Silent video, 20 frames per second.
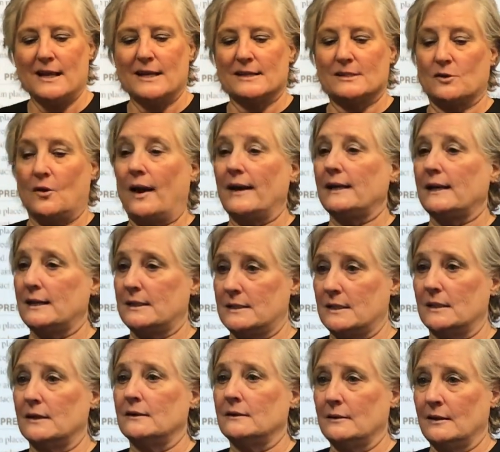So I need to
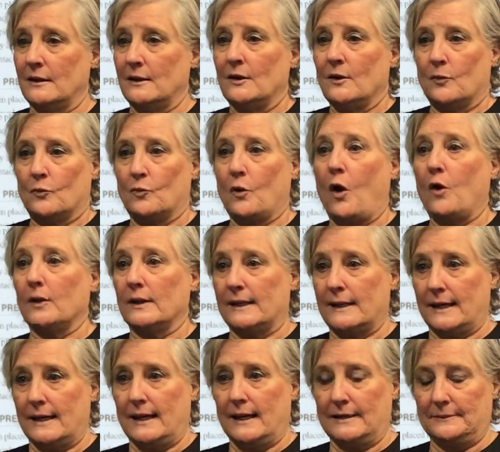roll it
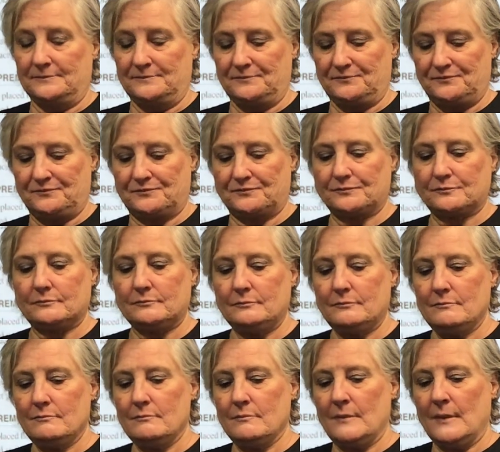again.
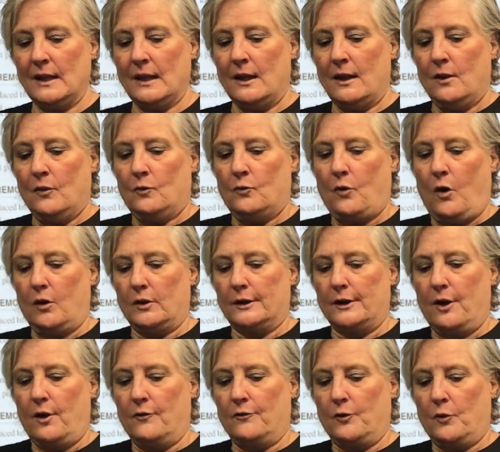Roll
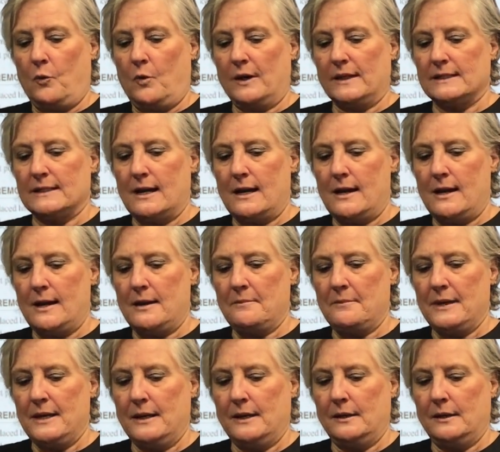it over one time.